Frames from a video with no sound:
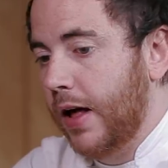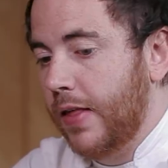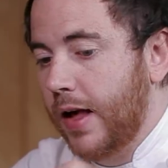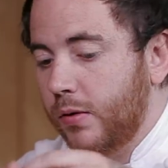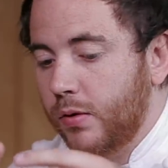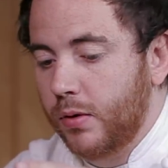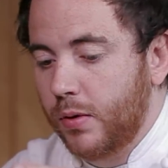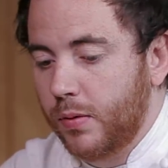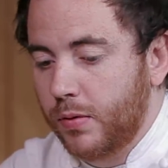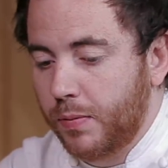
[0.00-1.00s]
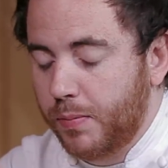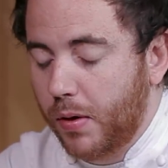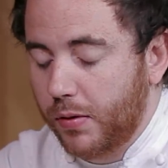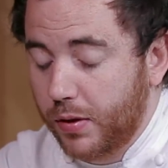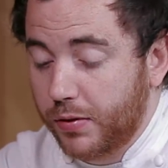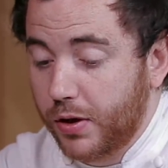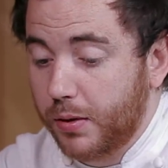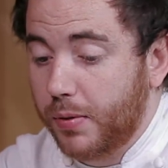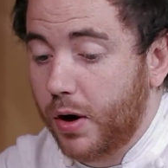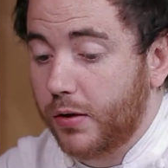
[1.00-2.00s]
and then the, the
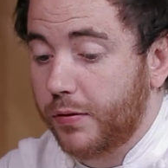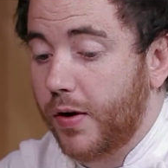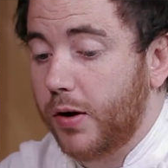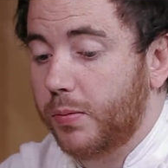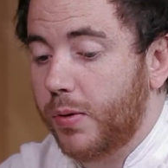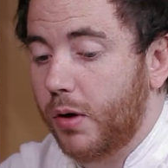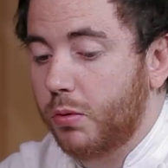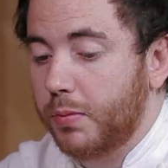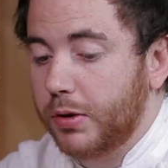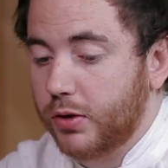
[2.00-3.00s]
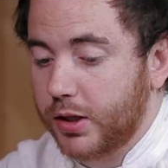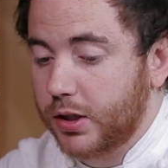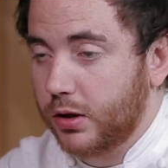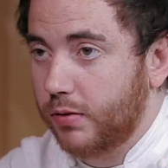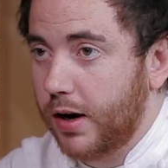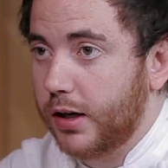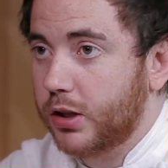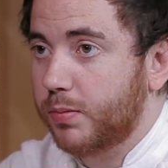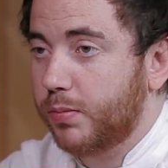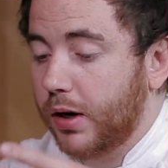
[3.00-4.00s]
third part and the final part will be dressing the
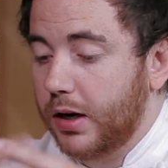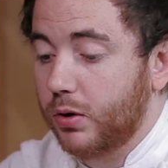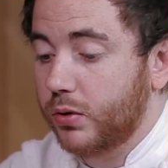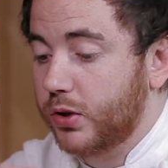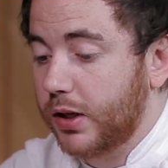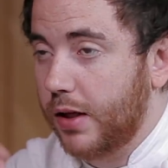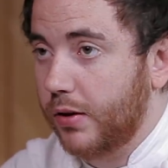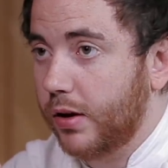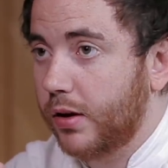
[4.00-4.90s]
relish, bringing it all together.